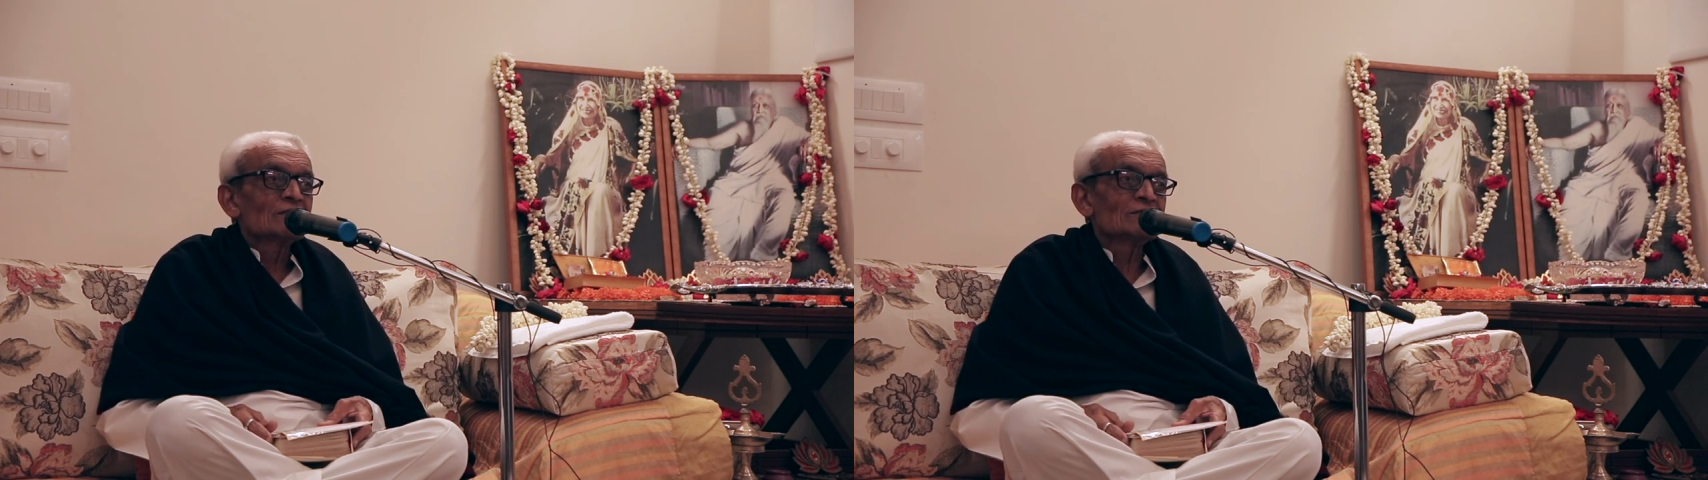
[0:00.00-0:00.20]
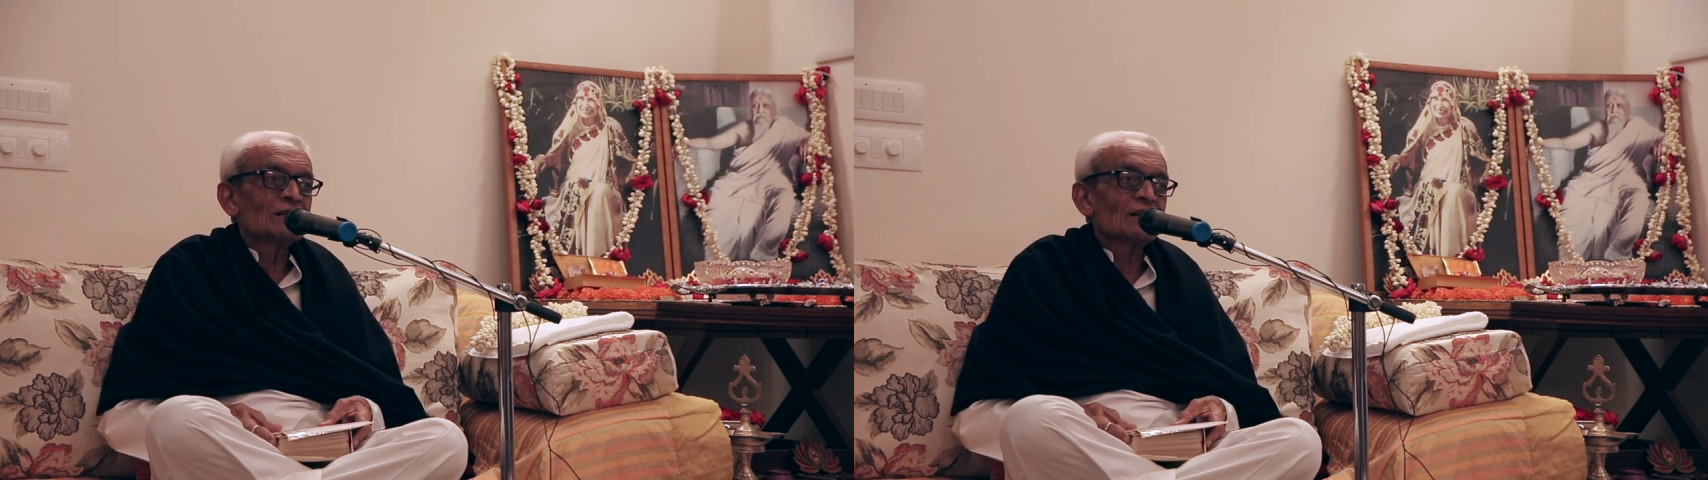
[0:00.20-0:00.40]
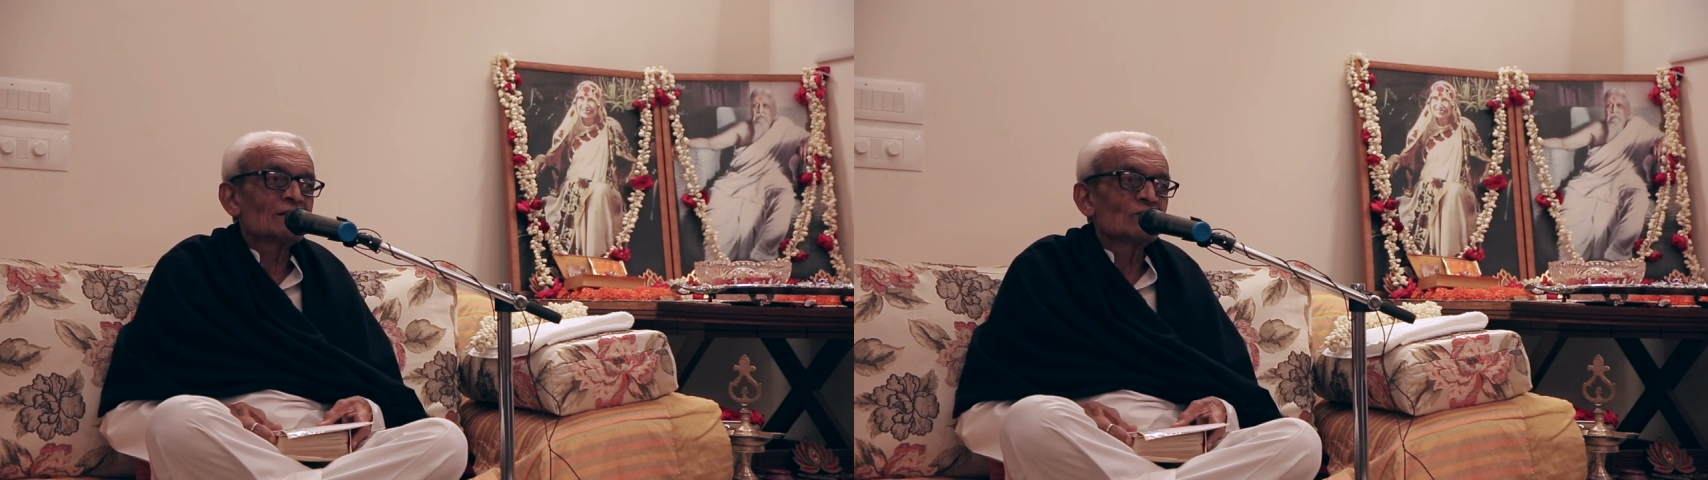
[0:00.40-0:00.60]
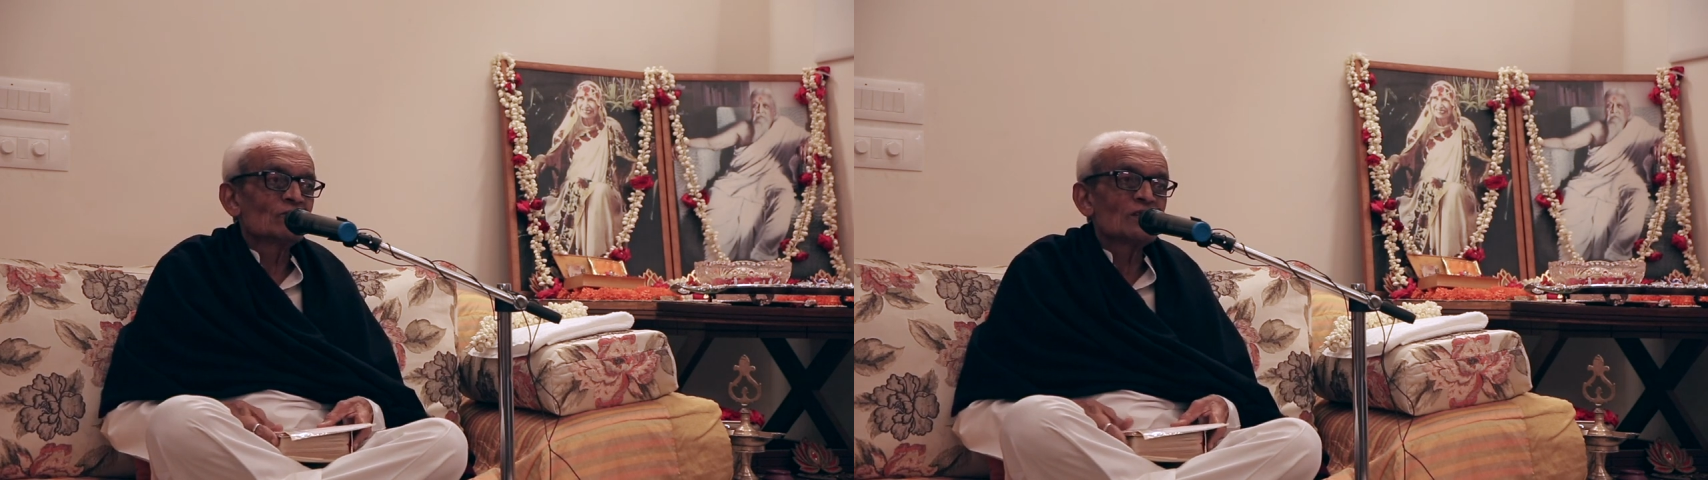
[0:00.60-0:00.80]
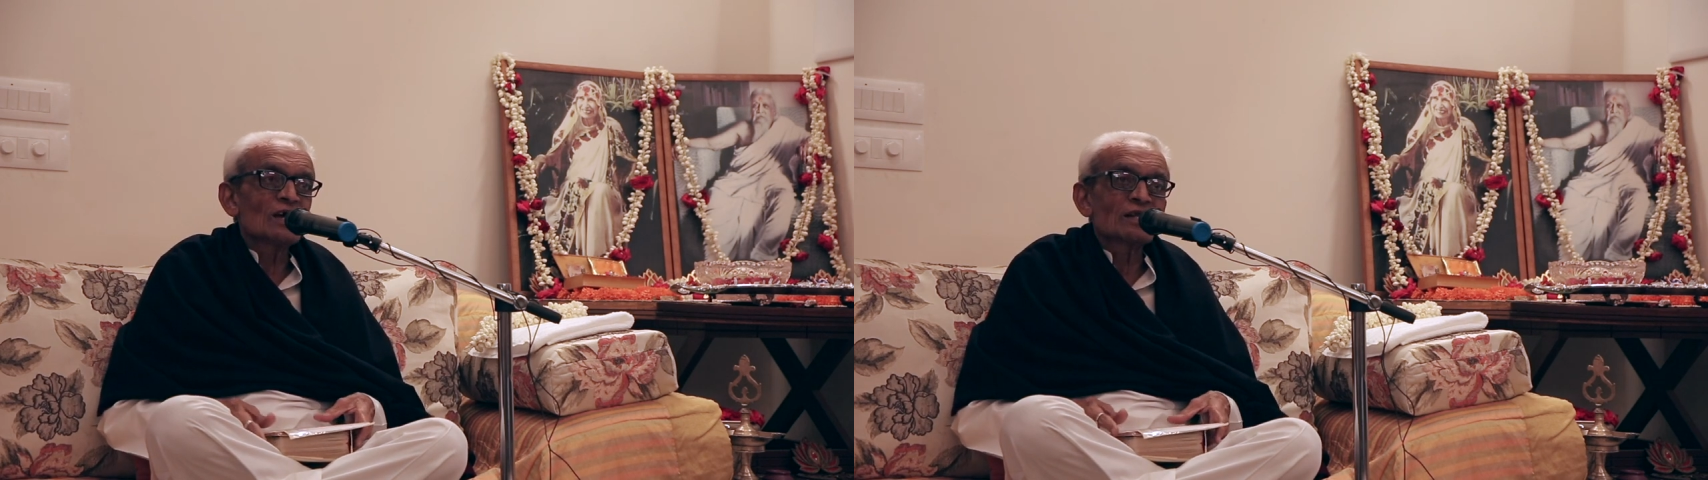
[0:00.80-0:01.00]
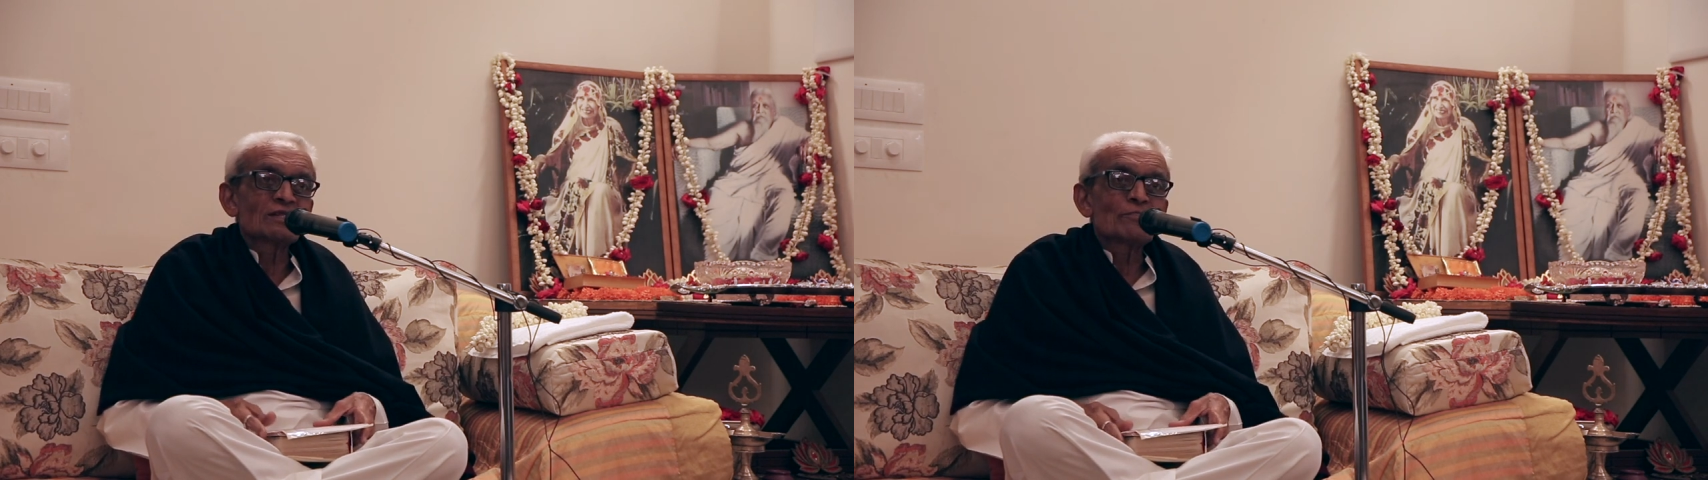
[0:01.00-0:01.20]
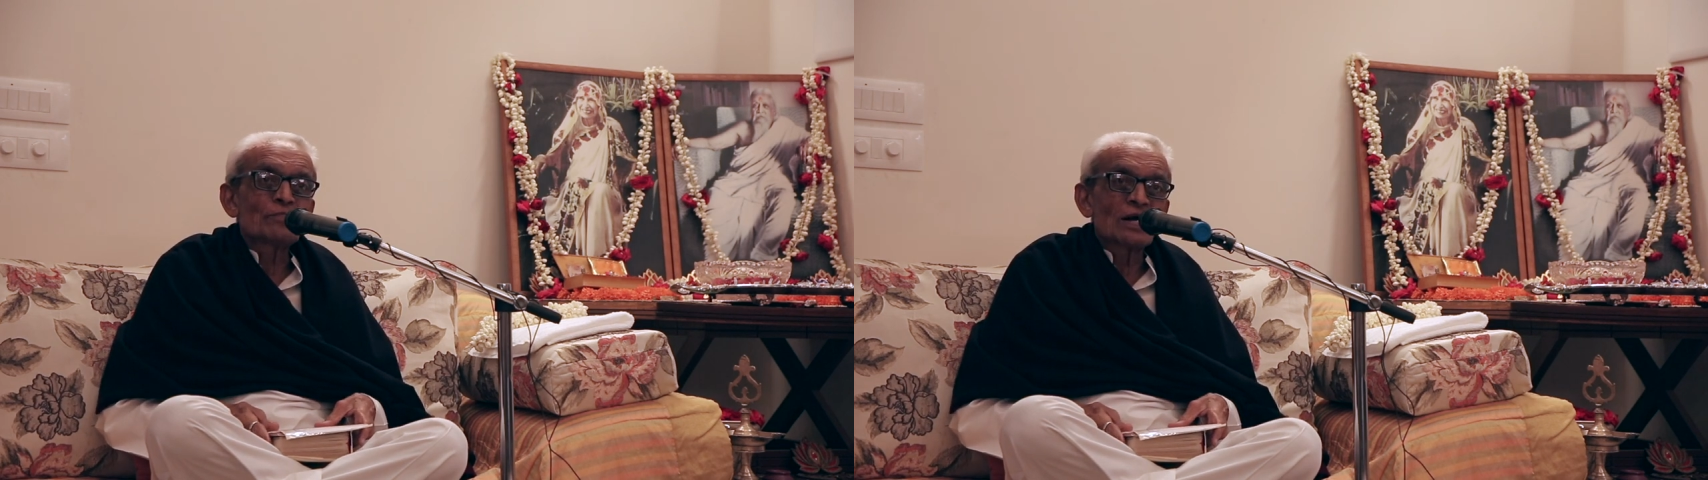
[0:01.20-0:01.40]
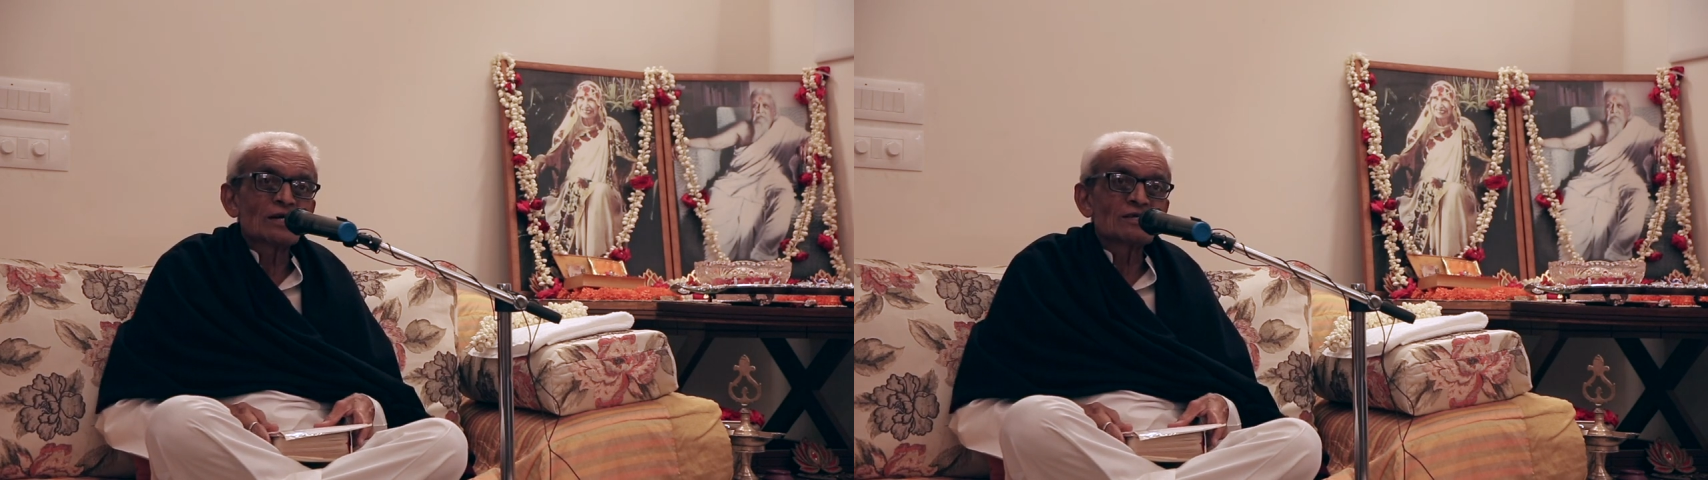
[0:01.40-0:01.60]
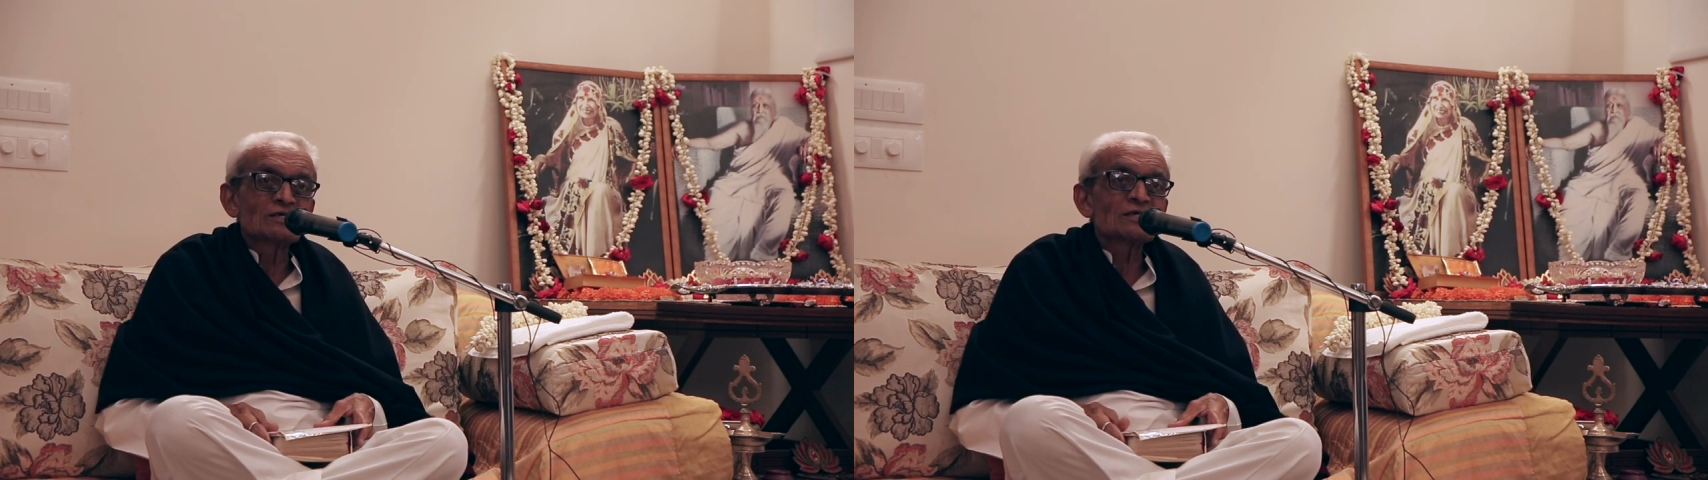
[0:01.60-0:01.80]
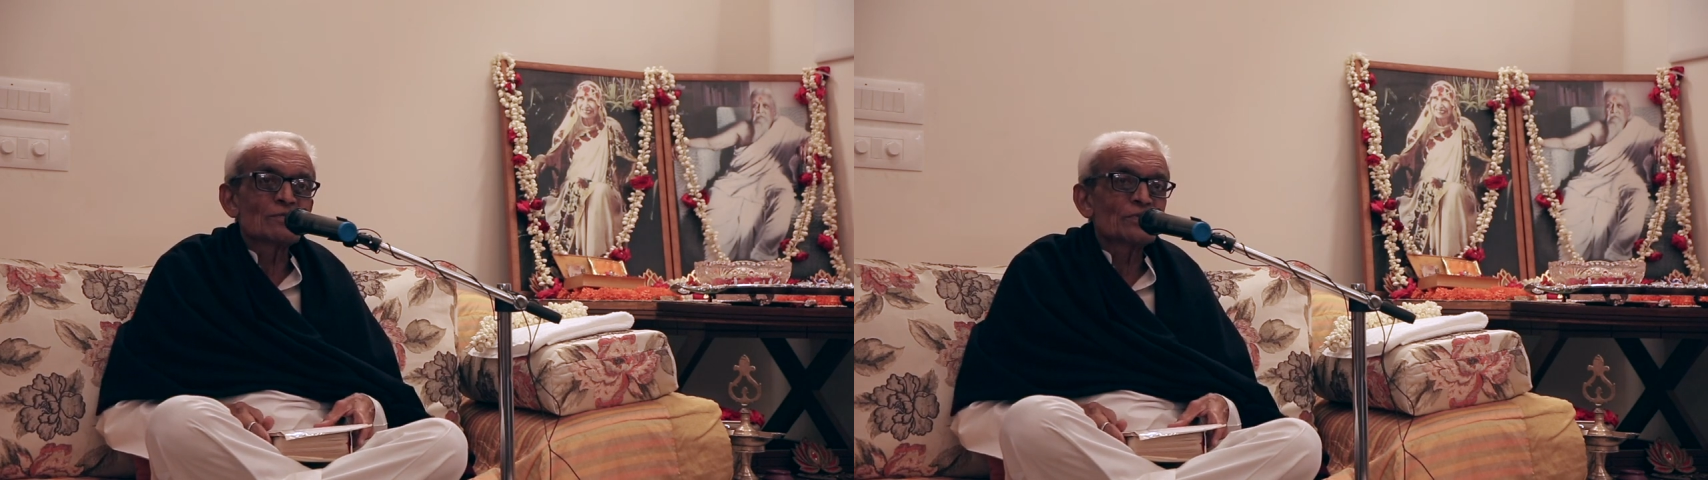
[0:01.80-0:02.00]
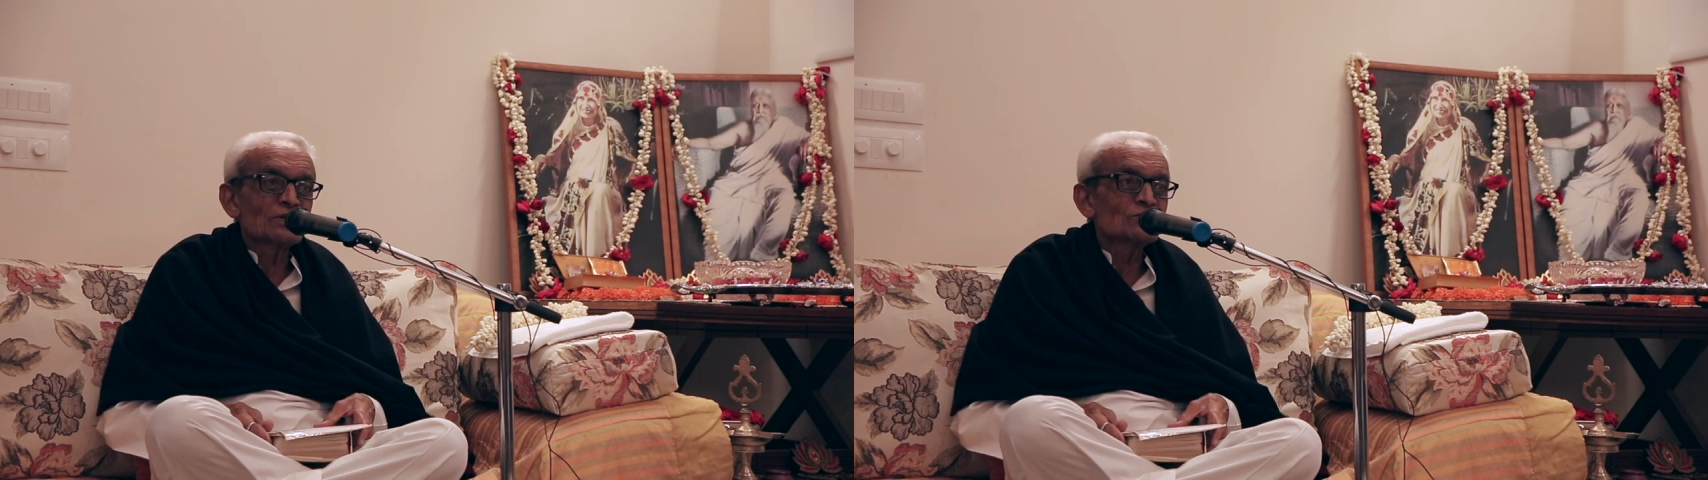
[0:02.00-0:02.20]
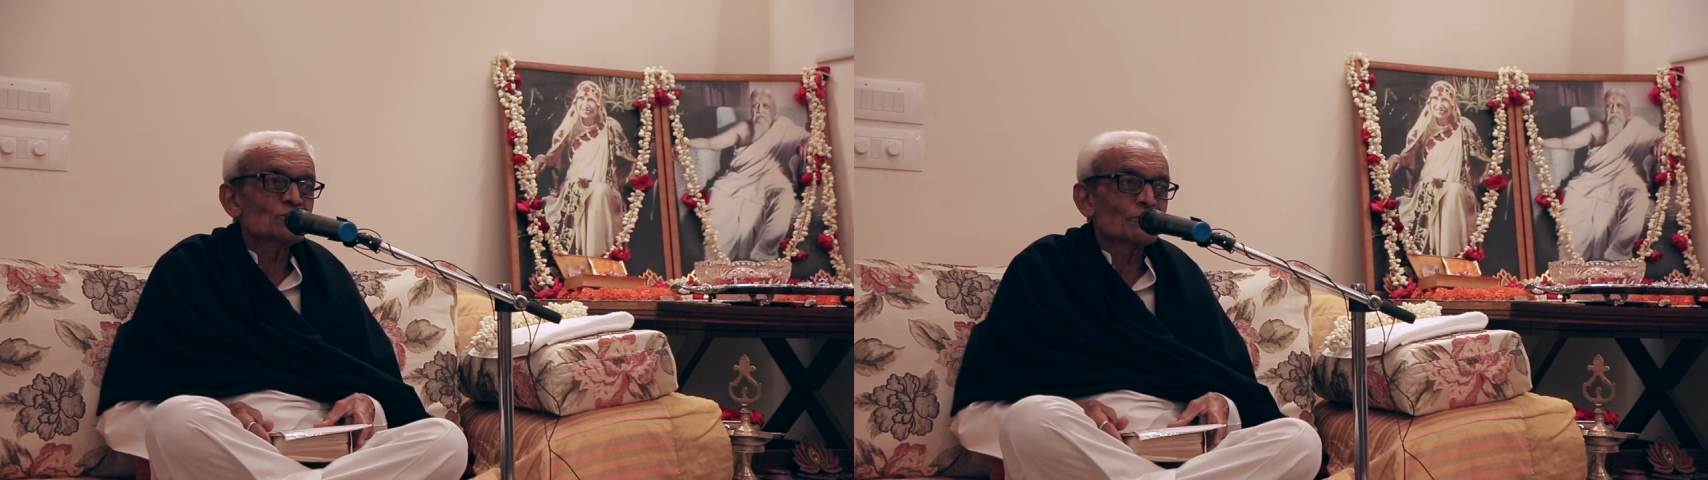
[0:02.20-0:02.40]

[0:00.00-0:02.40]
that we are the participants